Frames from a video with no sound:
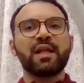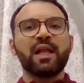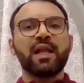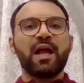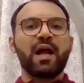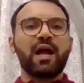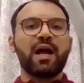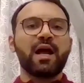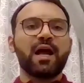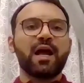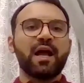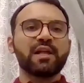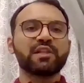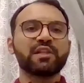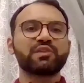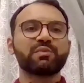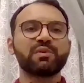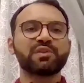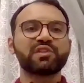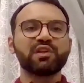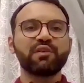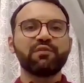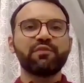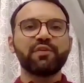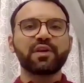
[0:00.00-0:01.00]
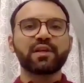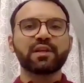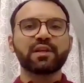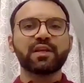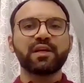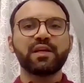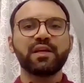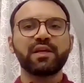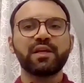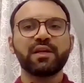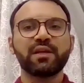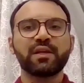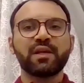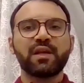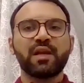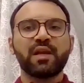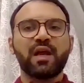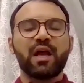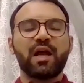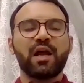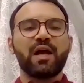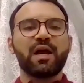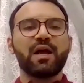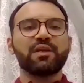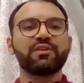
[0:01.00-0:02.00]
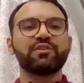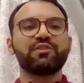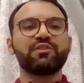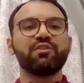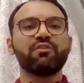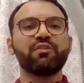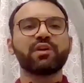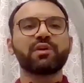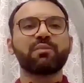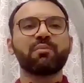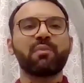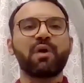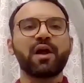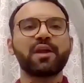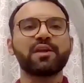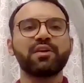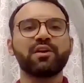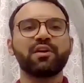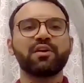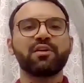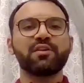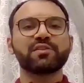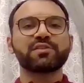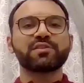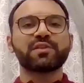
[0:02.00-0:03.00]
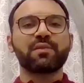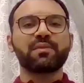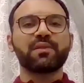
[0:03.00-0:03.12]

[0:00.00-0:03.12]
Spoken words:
And specifically, during my years